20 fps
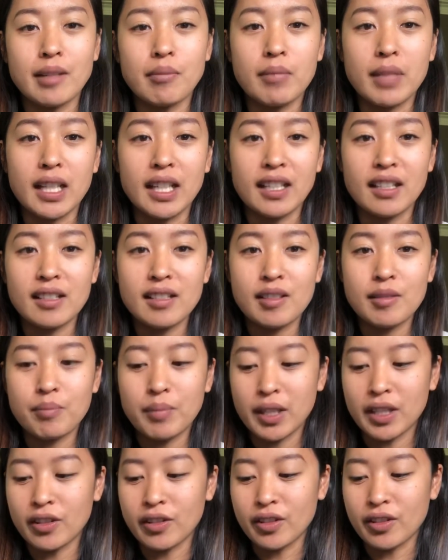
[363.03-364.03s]
minutes
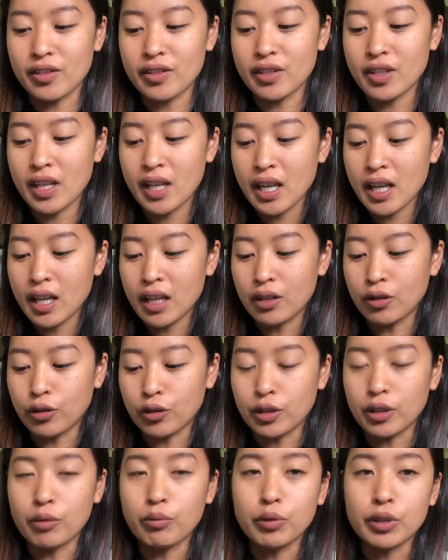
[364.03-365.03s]
because
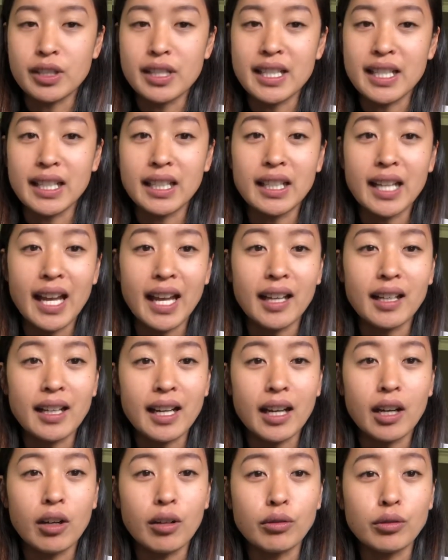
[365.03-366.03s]
Luna would dig at
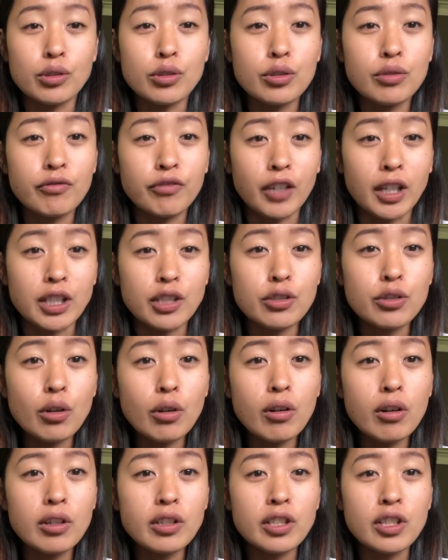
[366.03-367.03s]
our front
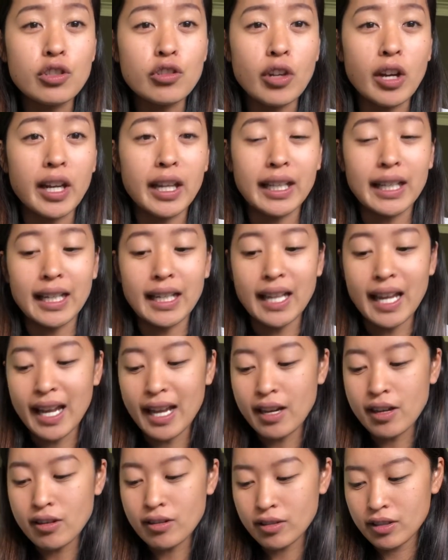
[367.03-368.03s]
door to try and get
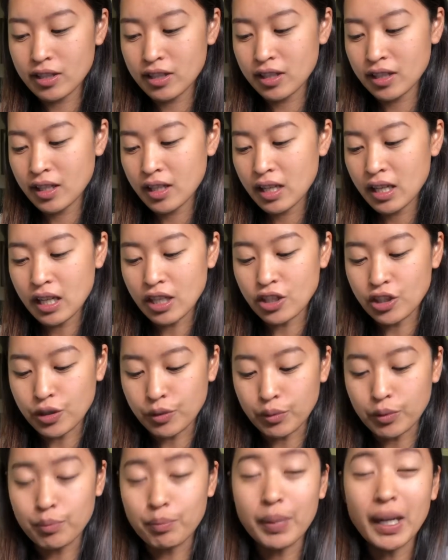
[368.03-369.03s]
out. She
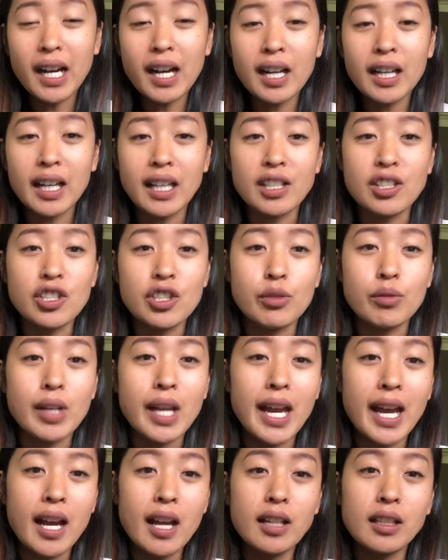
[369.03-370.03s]
would bark and she would
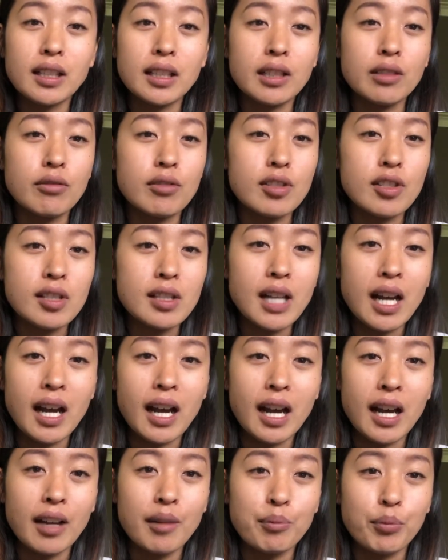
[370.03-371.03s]
howl, and it was just
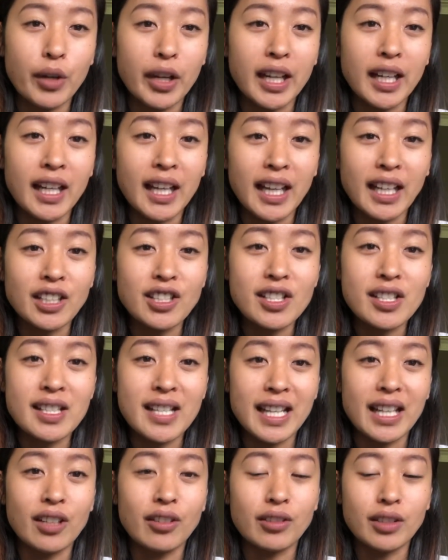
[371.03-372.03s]
heartbreaking to
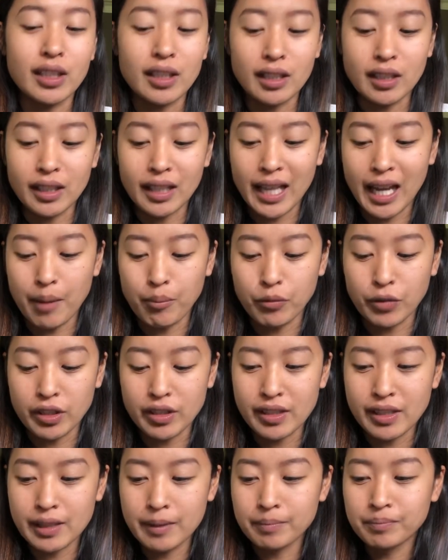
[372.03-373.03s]
see on the
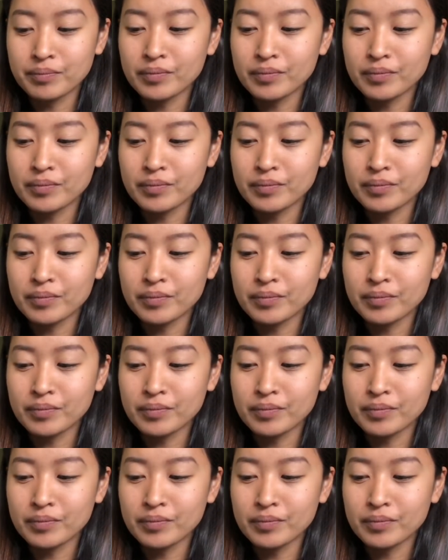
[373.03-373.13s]
cameras.